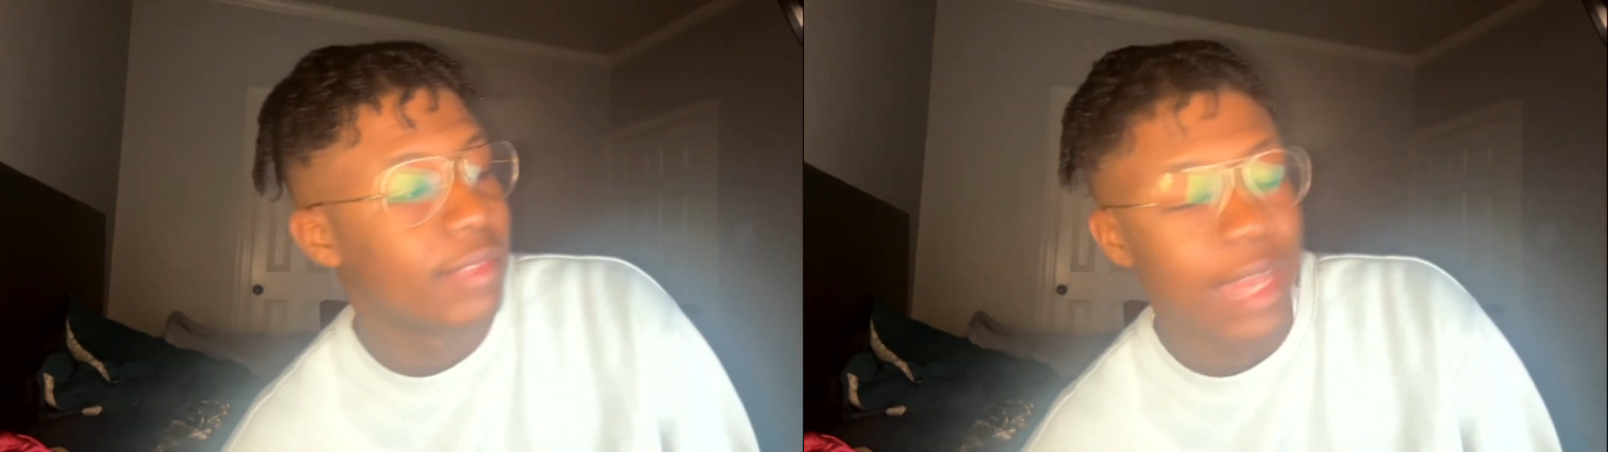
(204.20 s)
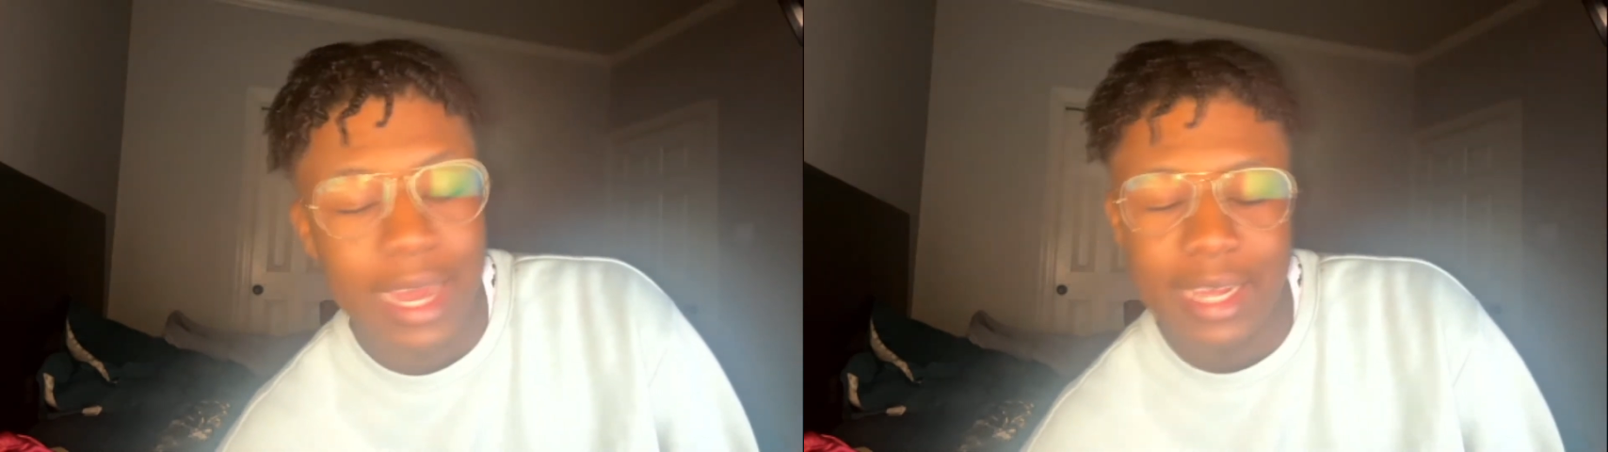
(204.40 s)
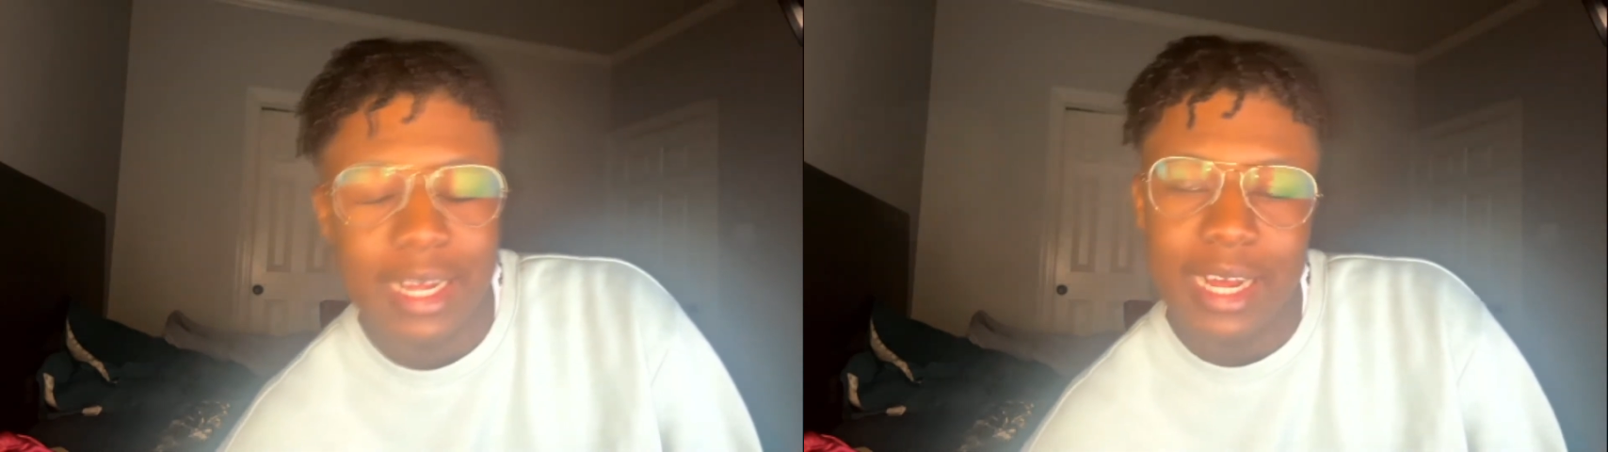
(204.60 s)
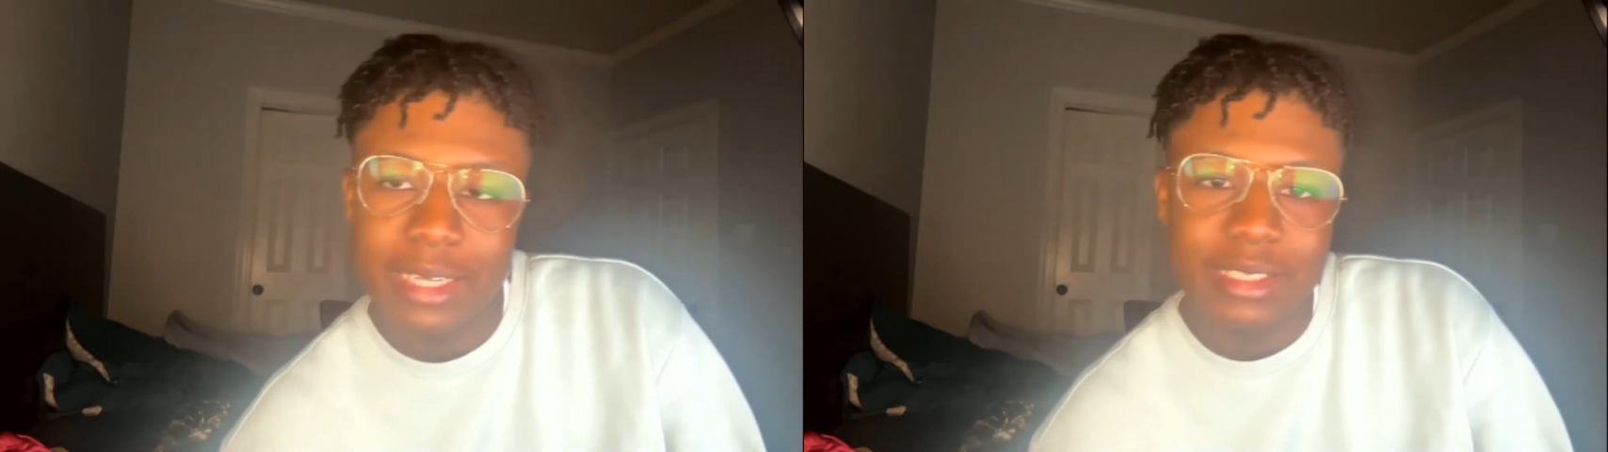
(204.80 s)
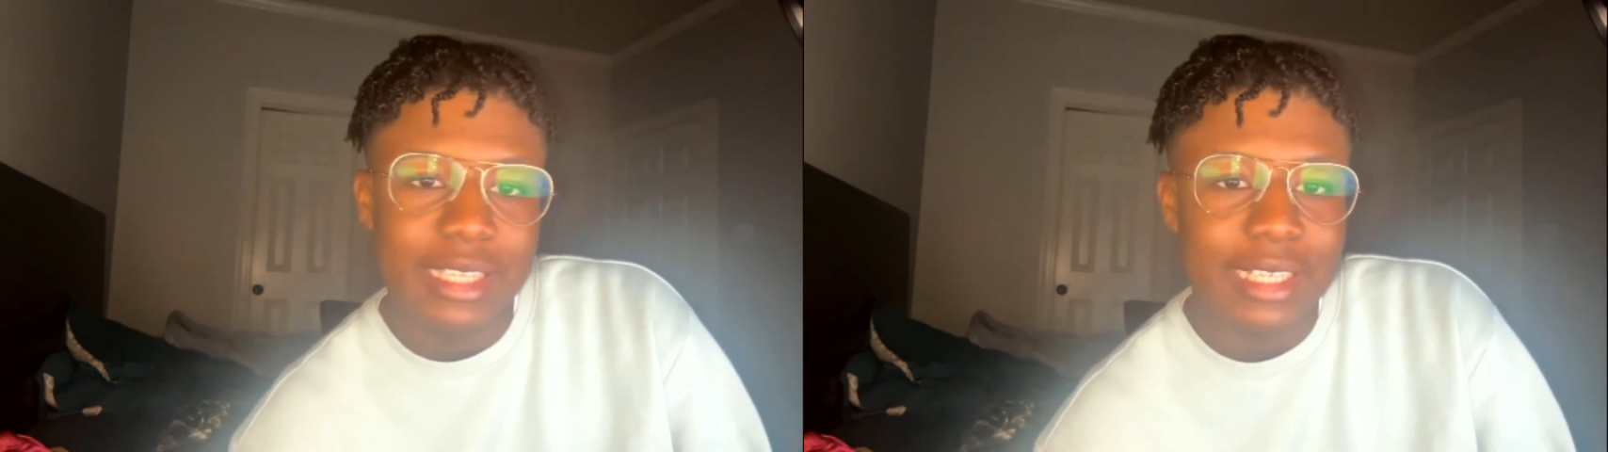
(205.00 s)
Nah,
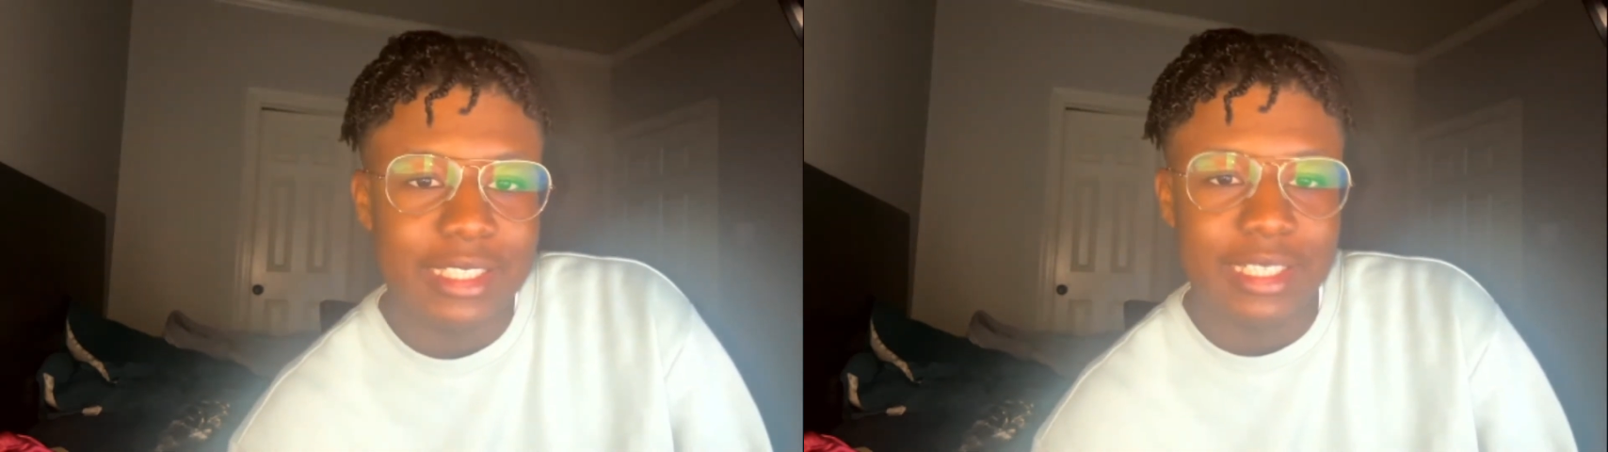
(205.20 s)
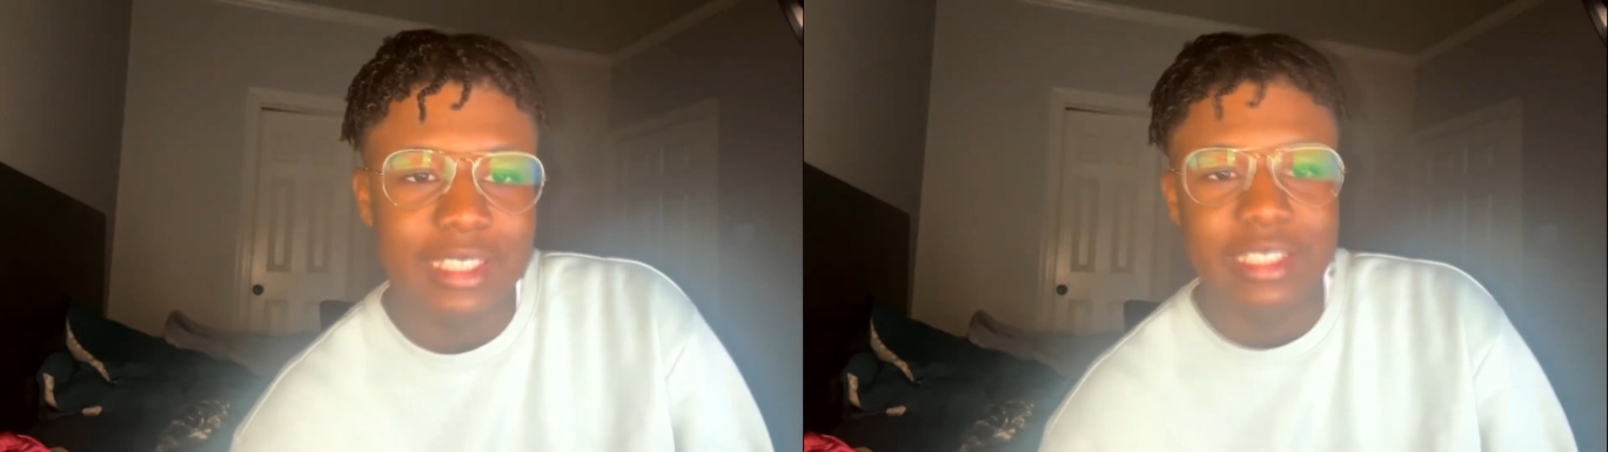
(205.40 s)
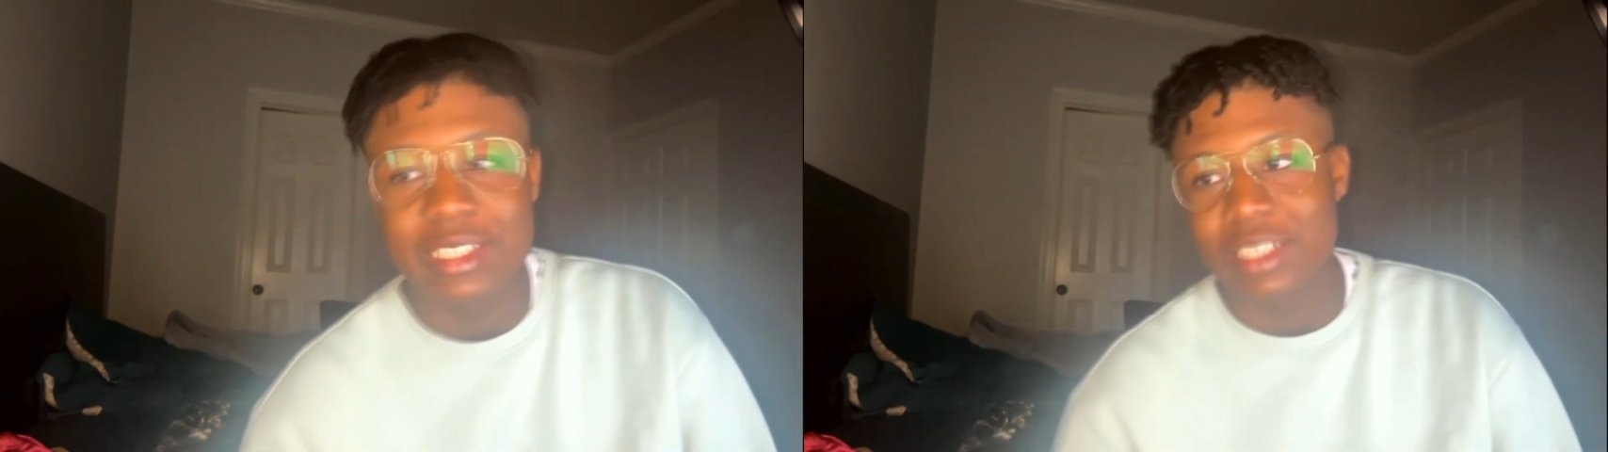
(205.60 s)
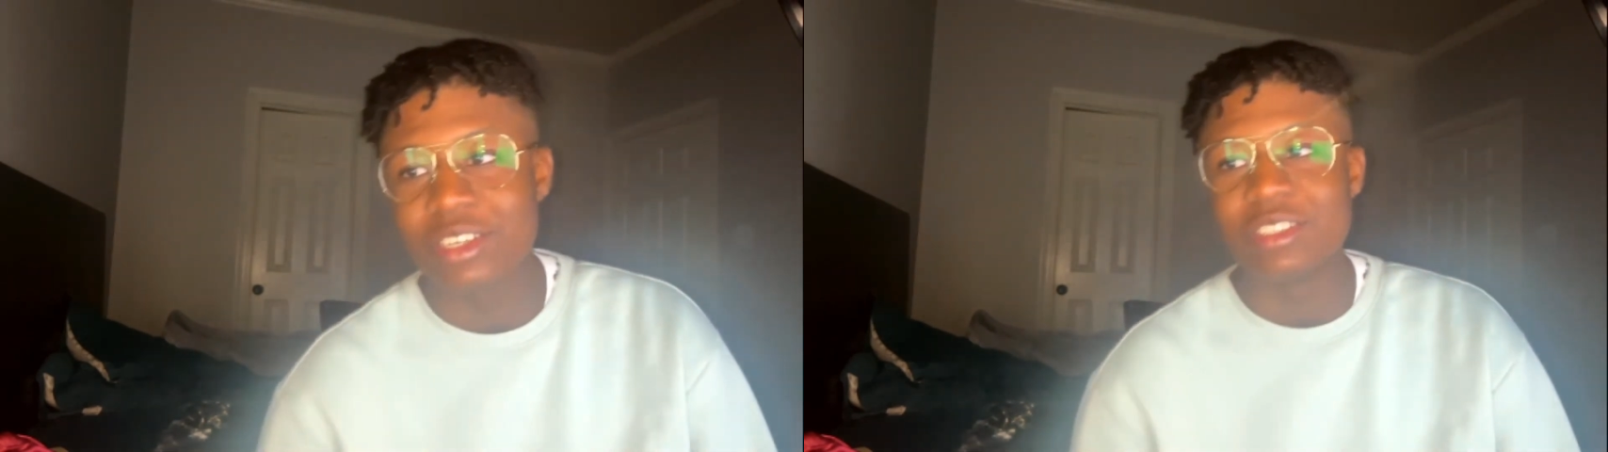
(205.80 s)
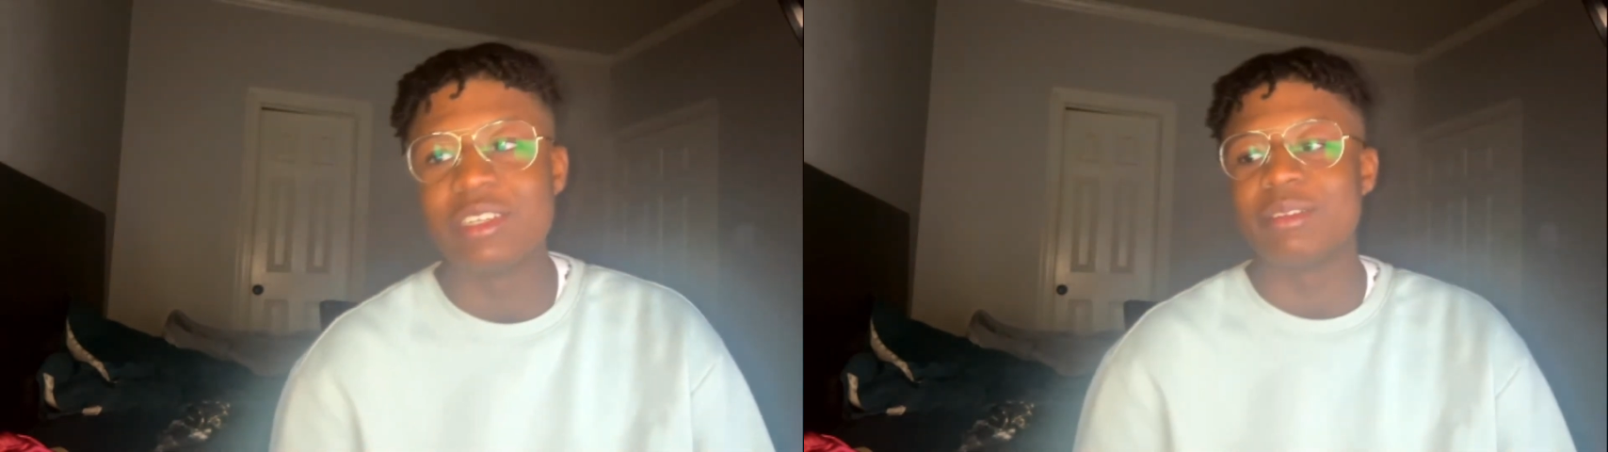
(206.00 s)
that's a
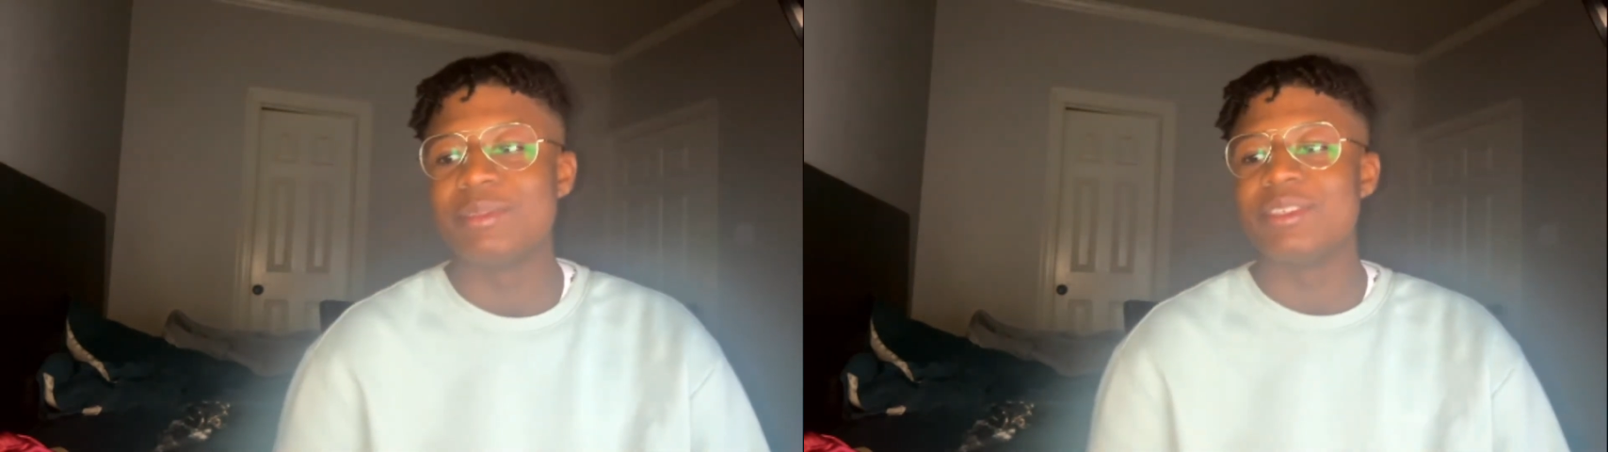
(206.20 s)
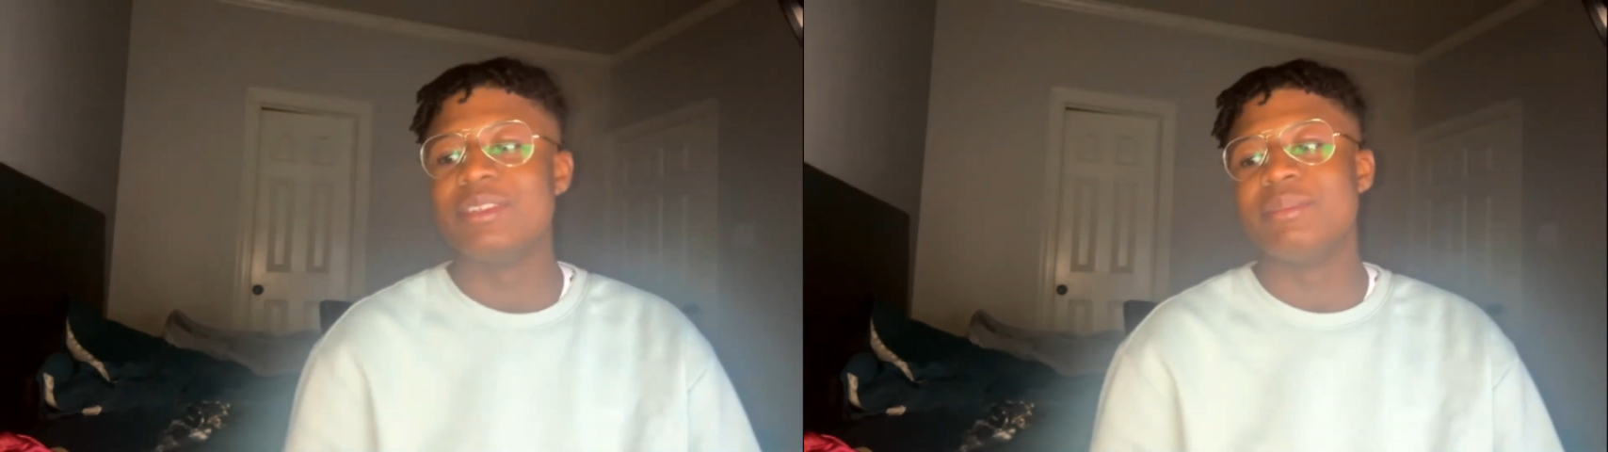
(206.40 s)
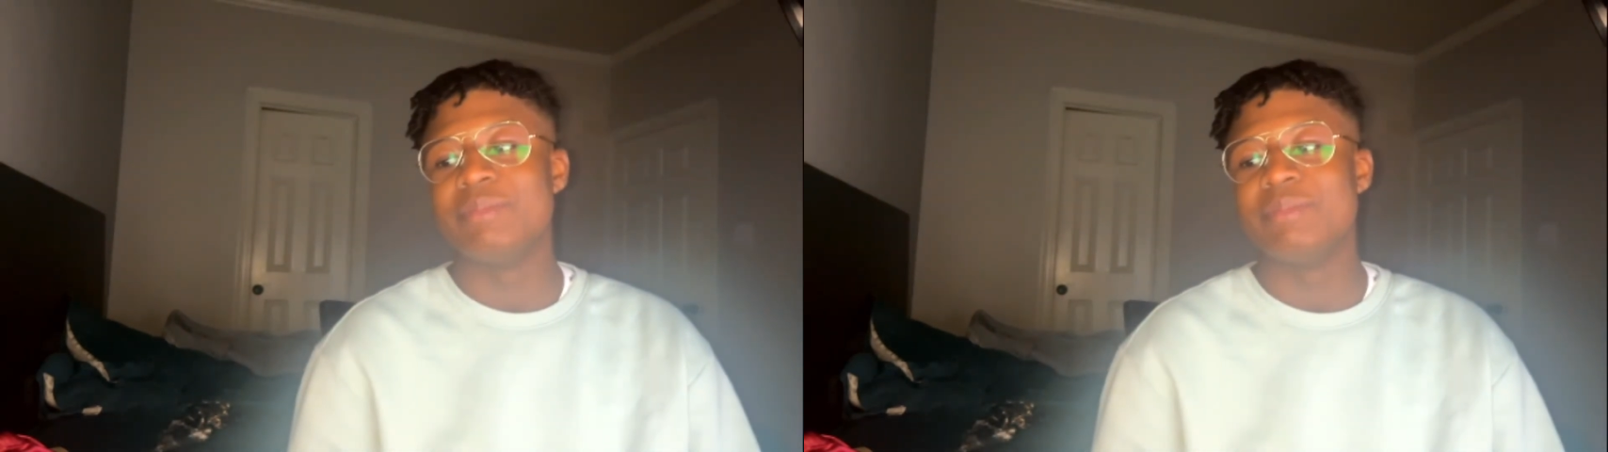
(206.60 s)
little unacceptable.